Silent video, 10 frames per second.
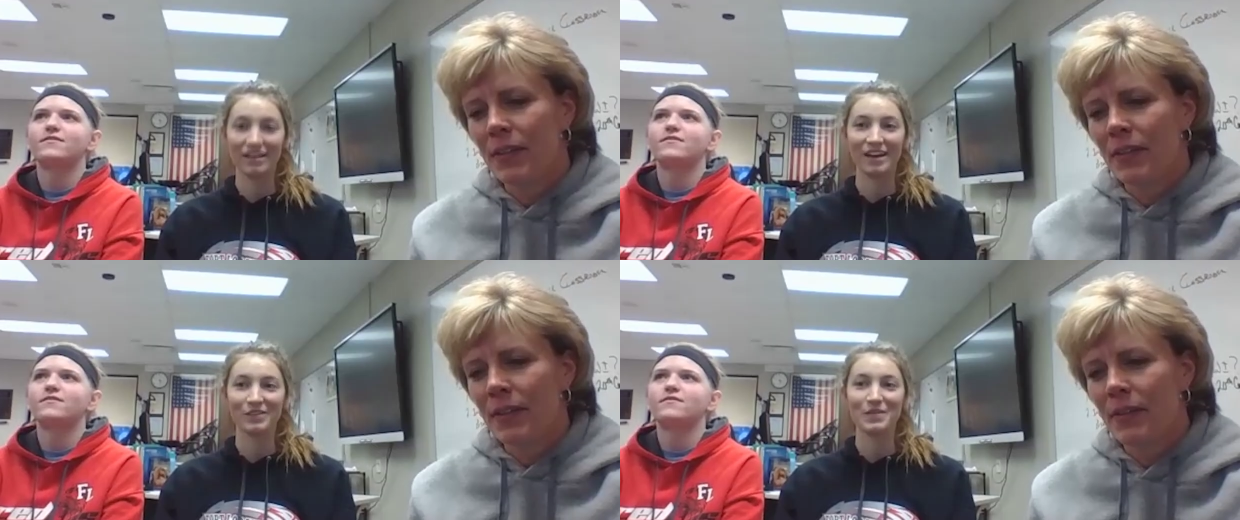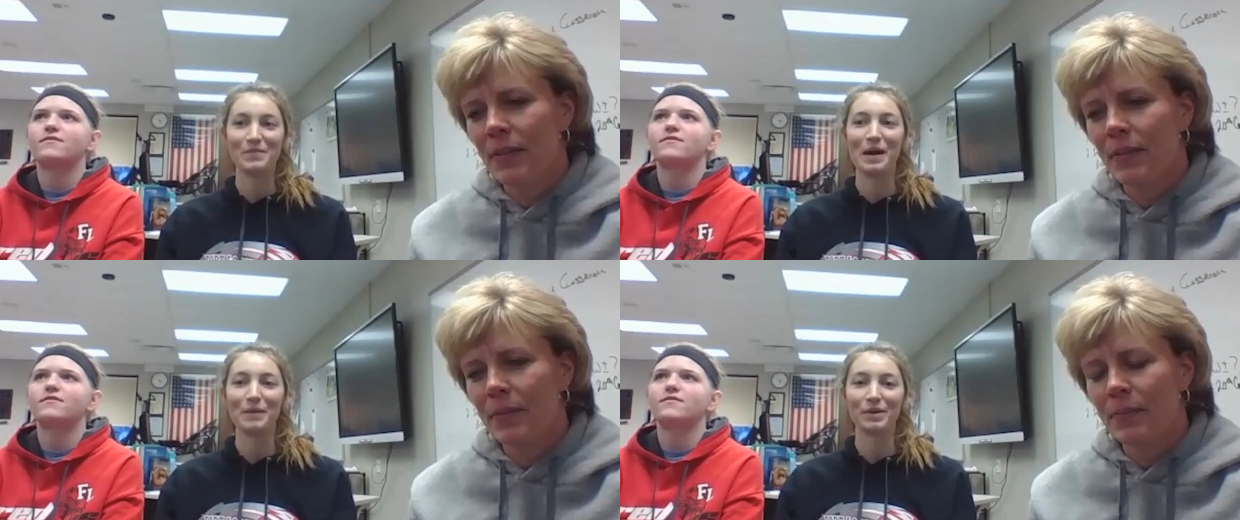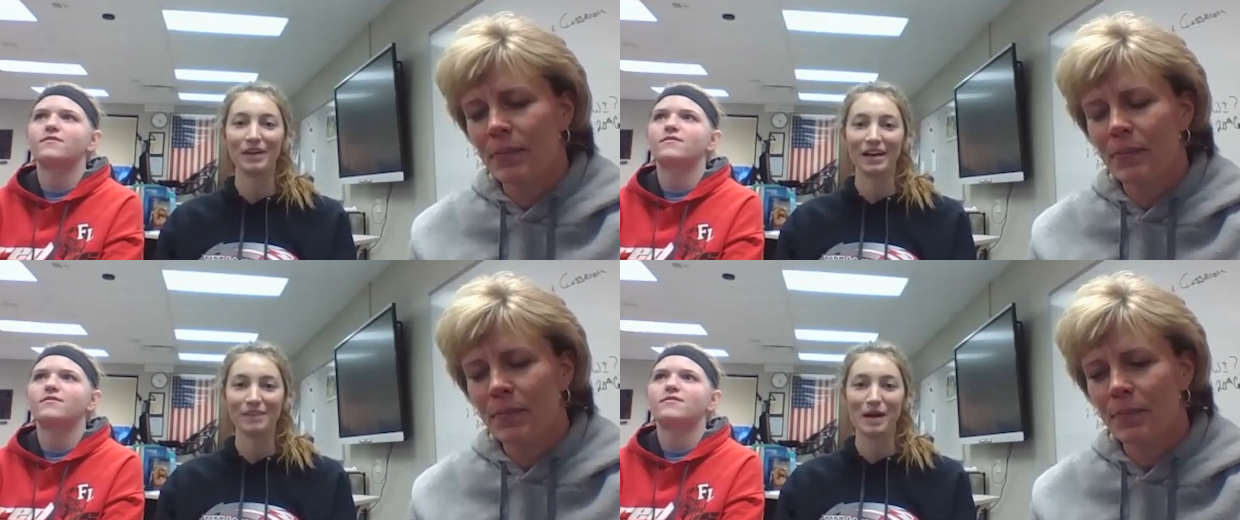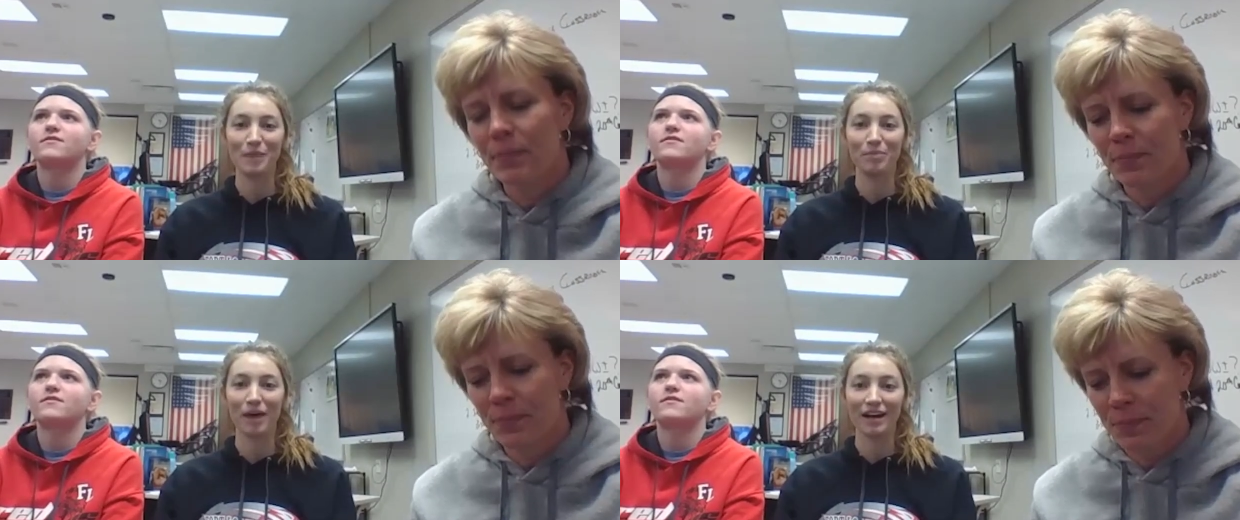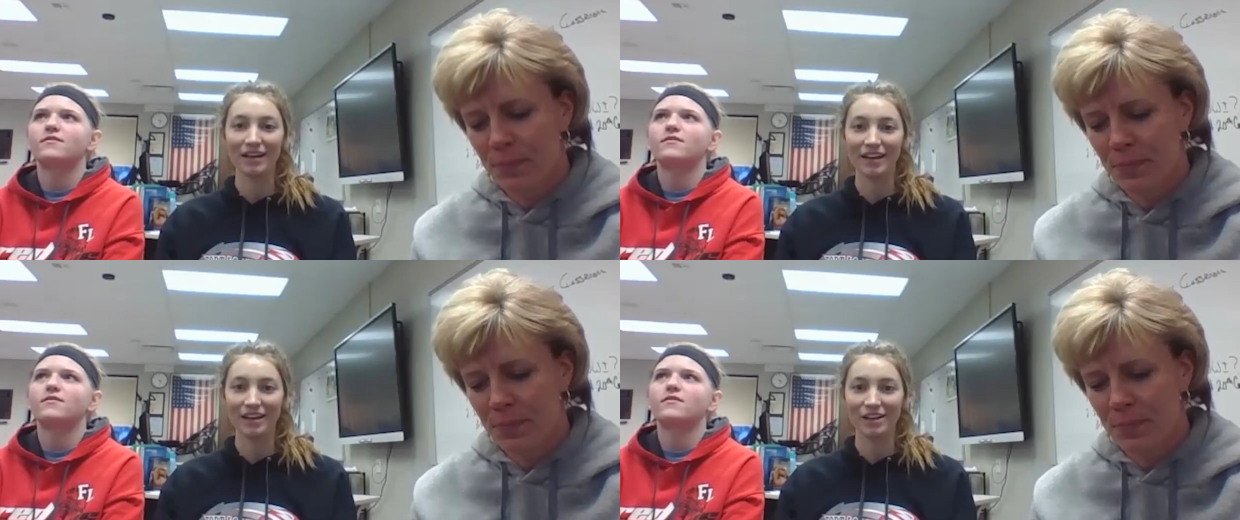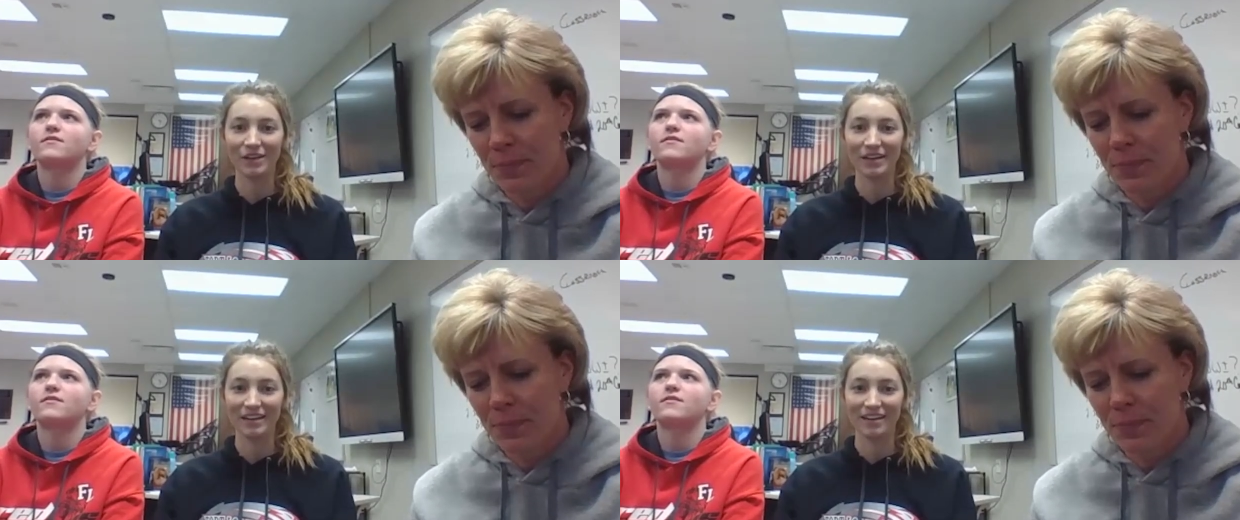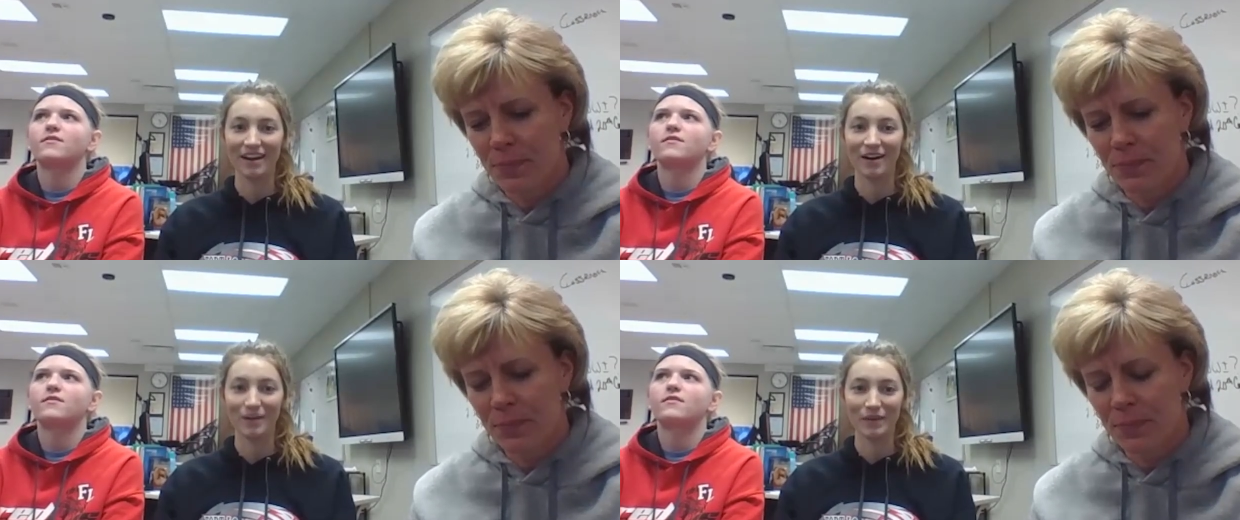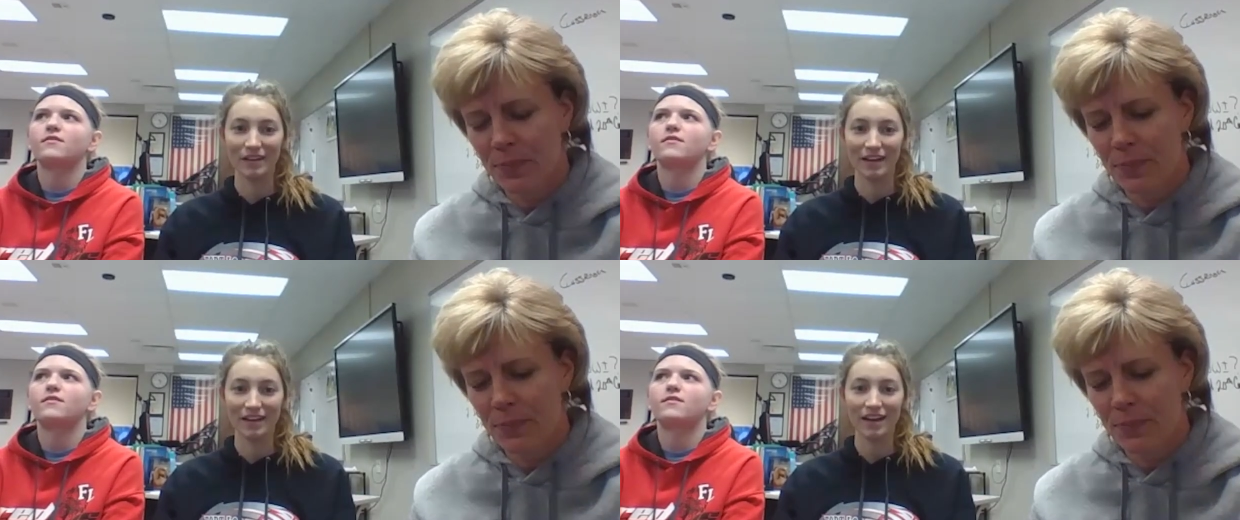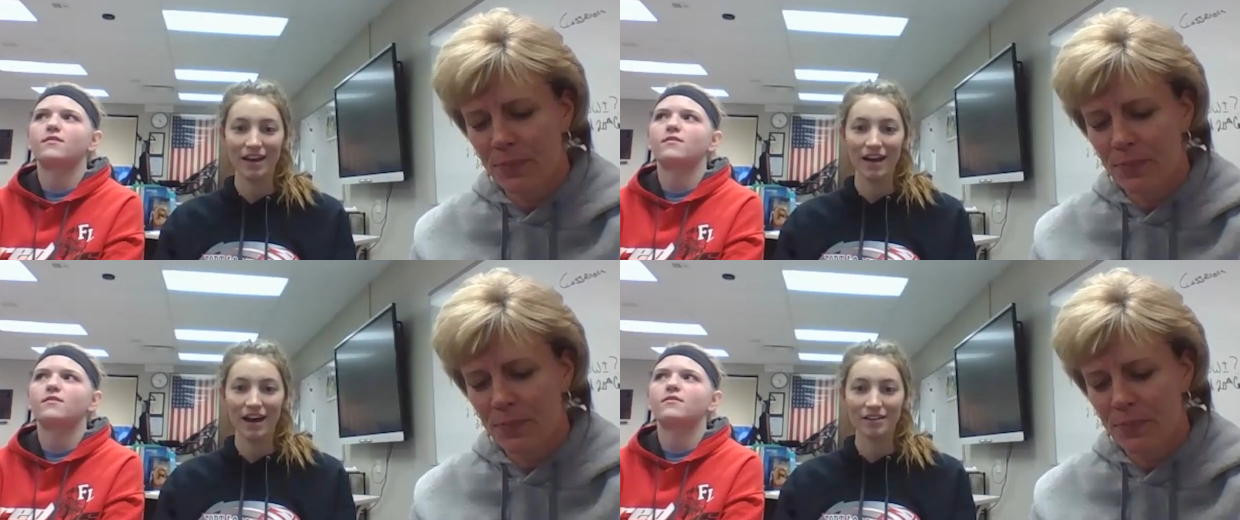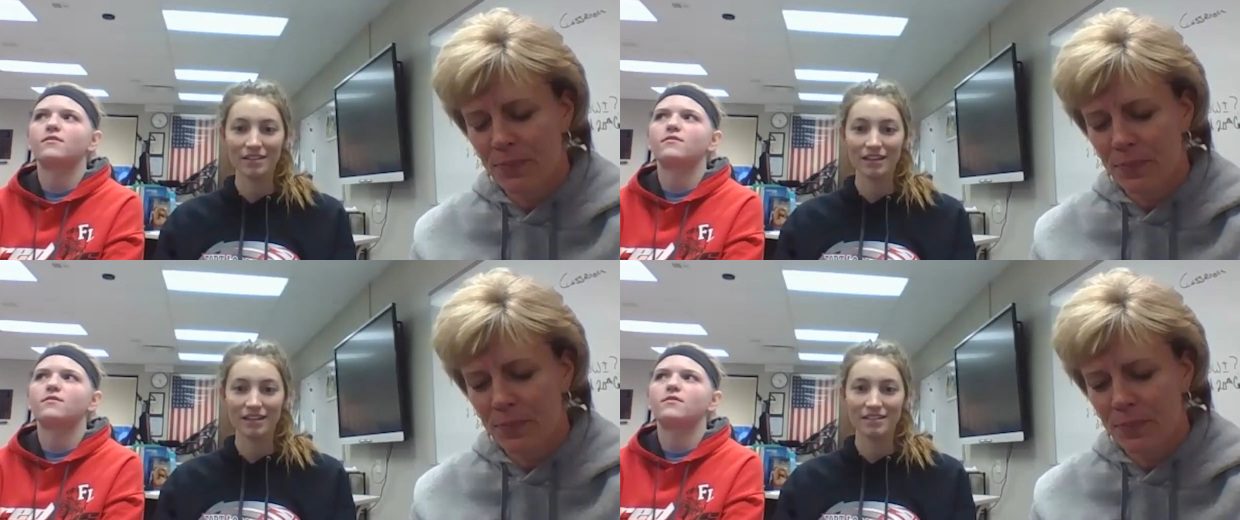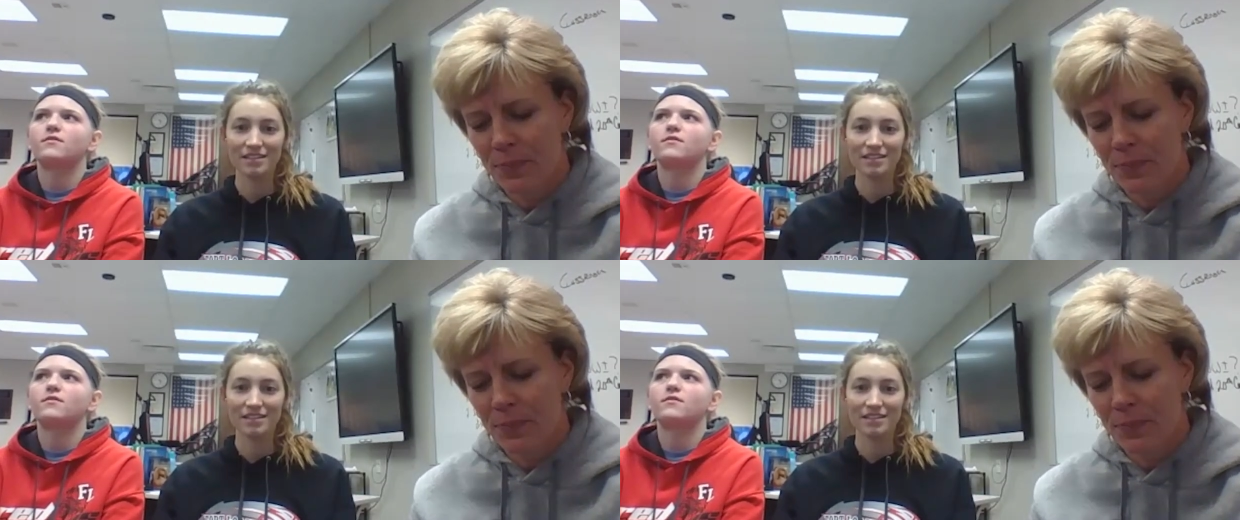Speaker 1: like remember like my body like going numb like i was like this